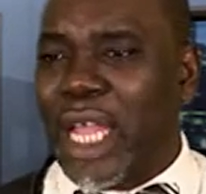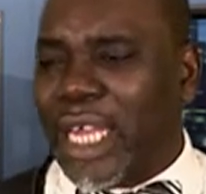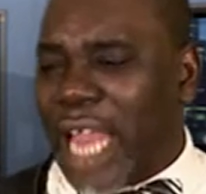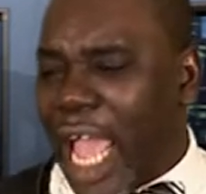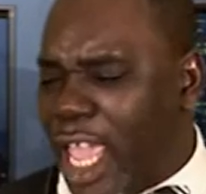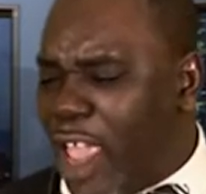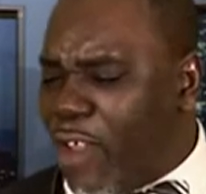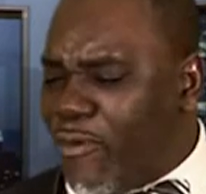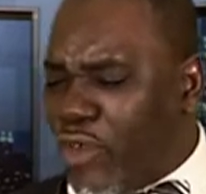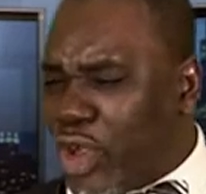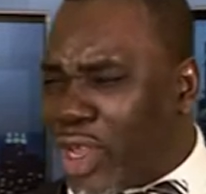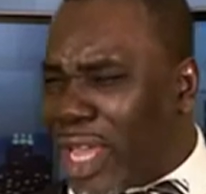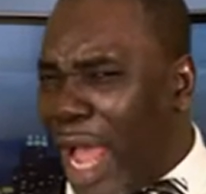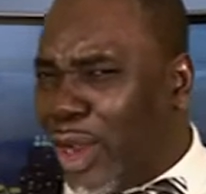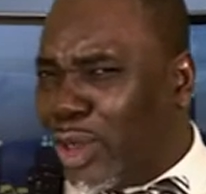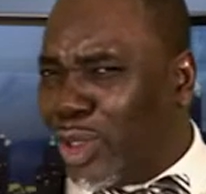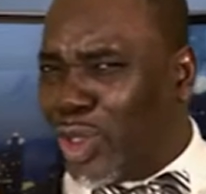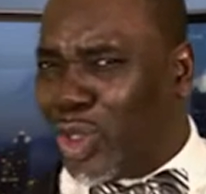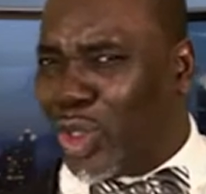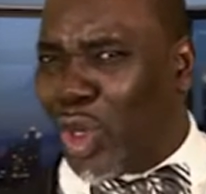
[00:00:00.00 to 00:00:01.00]
that if you
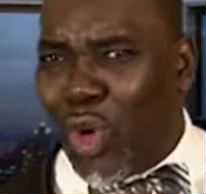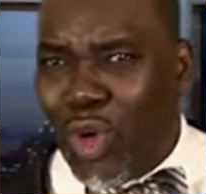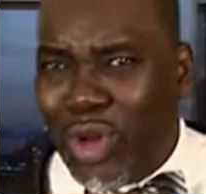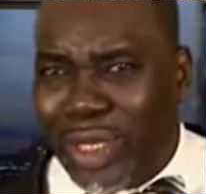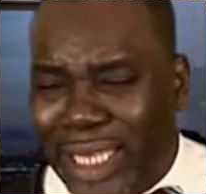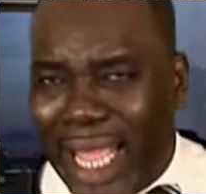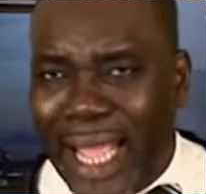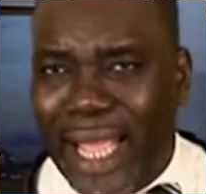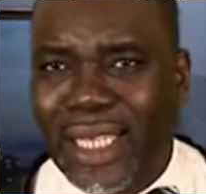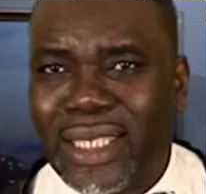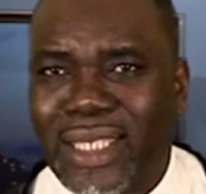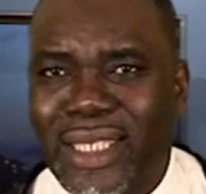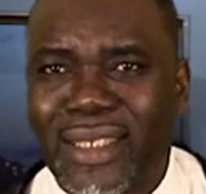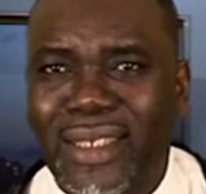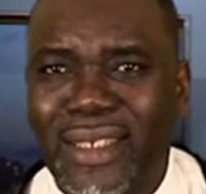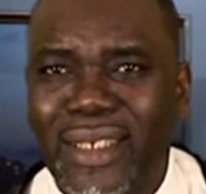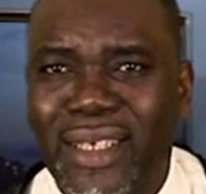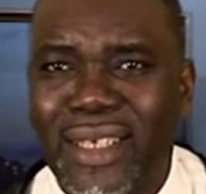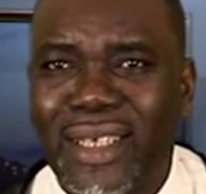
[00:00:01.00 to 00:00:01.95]
can do this,